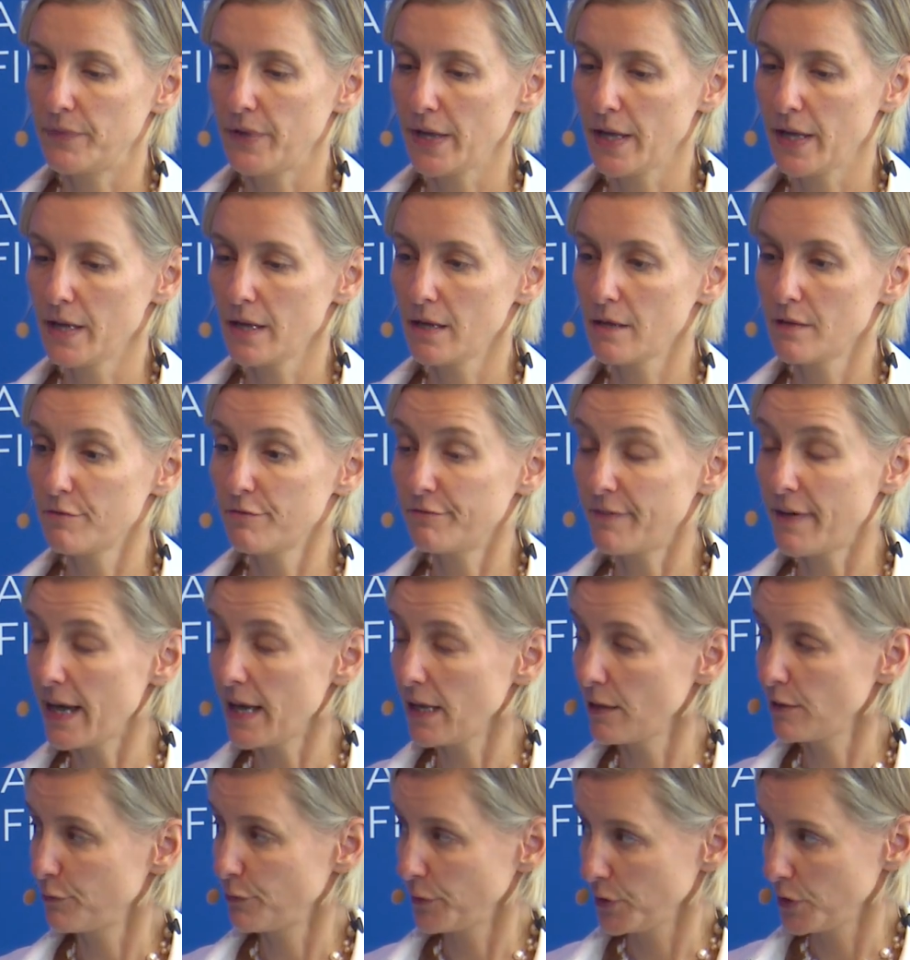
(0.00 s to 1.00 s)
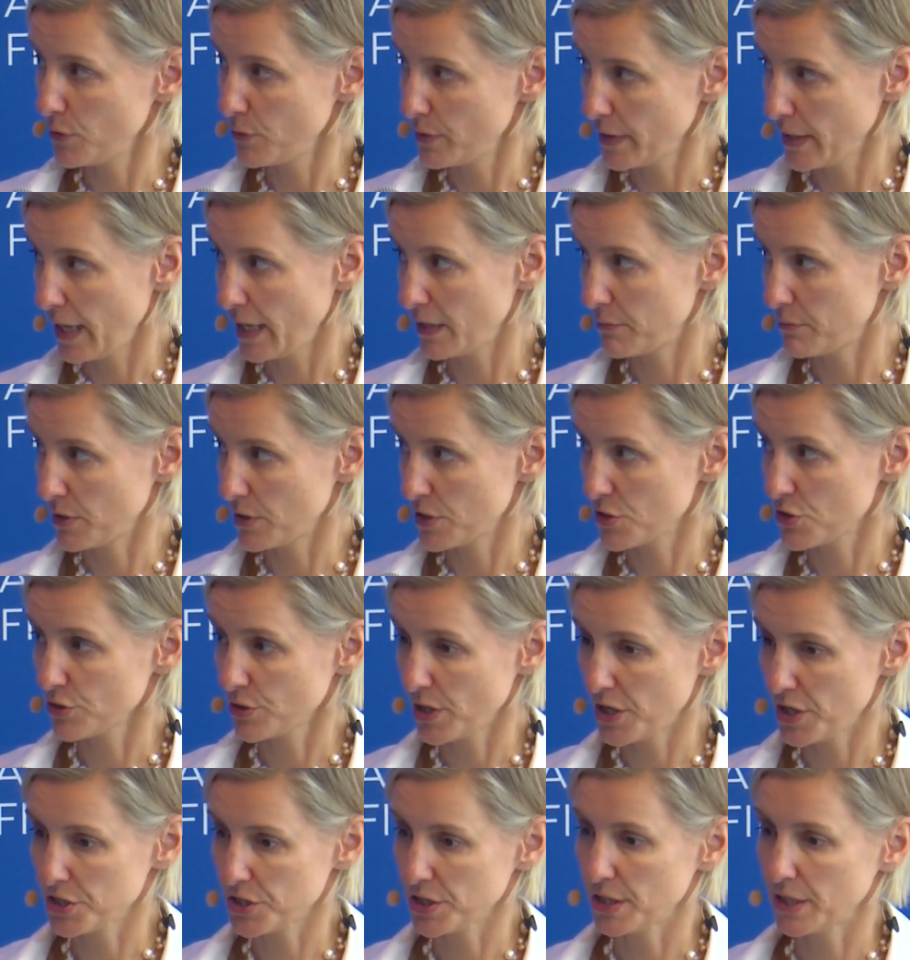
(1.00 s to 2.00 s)
They filed for UK
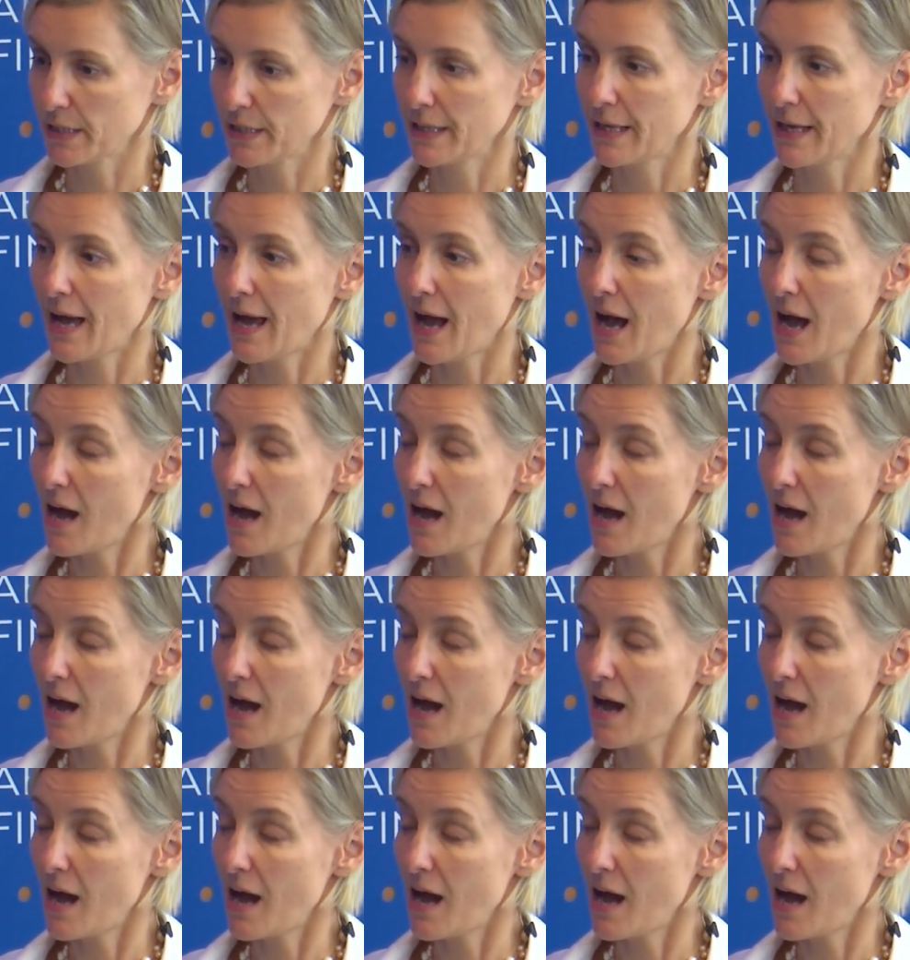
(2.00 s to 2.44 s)
administration.